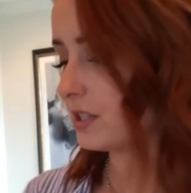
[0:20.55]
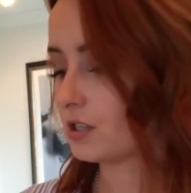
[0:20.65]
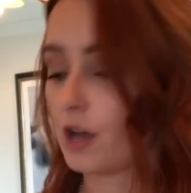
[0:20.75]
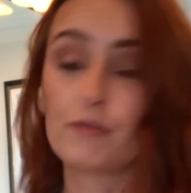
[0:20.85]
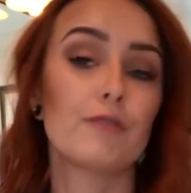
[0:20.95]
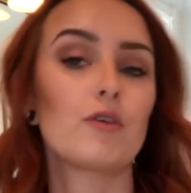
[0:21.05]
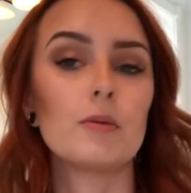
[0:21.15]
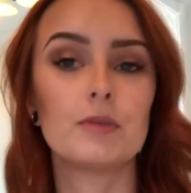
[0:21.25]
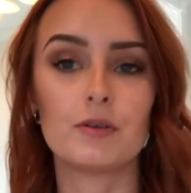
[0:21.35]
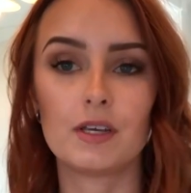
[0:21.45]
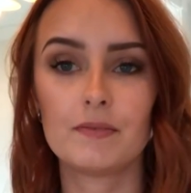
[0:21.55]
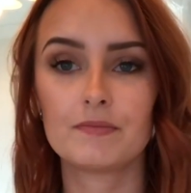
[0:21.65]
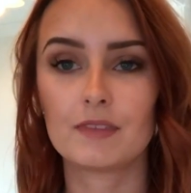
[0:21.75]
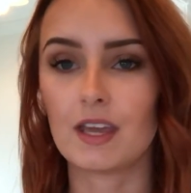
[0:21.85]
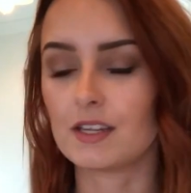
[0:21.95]
it's called Reform Beauty,
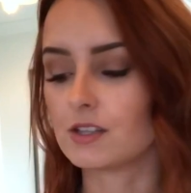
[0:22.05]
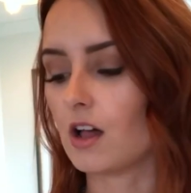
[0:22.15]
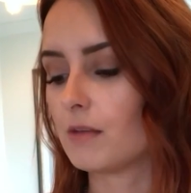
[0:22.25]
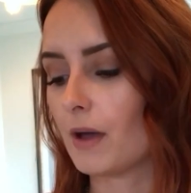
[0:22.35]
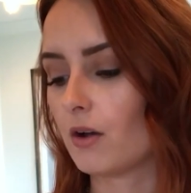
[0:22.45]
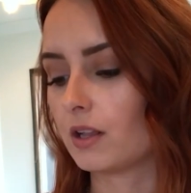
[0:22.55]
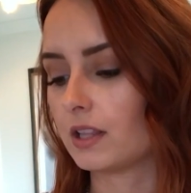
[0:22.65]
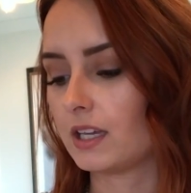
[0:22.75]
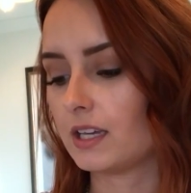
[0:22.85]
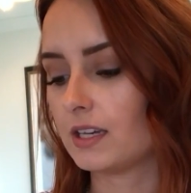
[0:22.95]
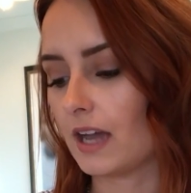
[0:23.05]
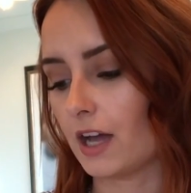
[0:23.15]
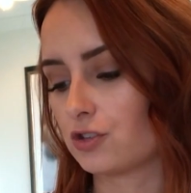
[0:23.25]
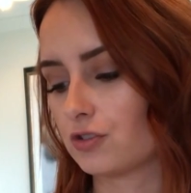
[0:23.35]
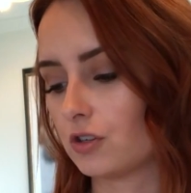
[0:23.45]
and it's all about clean,
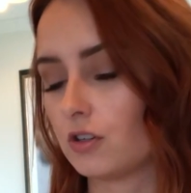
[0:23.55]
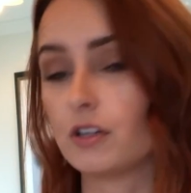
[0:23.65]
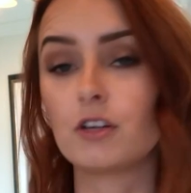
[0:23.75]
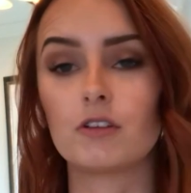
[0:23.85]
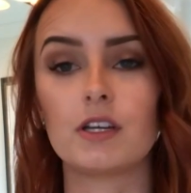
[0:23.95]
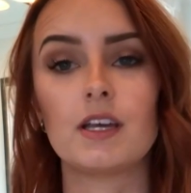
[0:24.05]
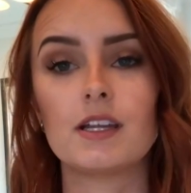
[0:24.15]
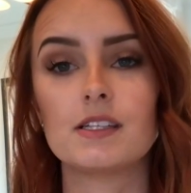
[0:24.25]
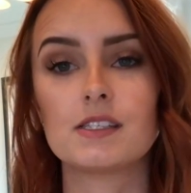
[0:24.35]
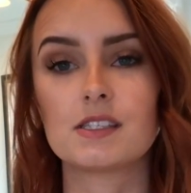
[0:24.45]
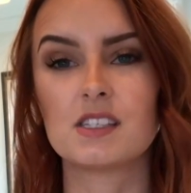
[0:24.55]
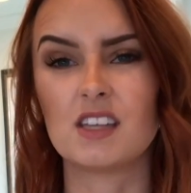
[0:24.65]
natural ingredients,